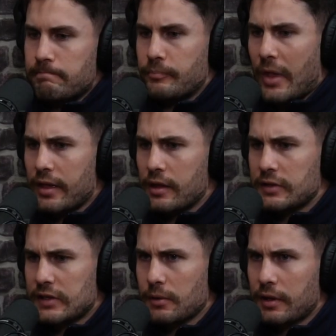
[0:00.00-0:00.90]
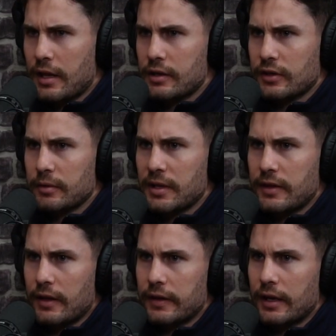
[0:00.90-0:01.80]
Is this the one that you showed me
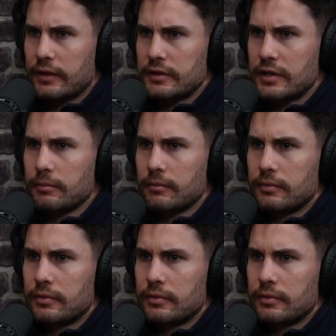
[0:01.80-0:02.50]
the other day in the gym?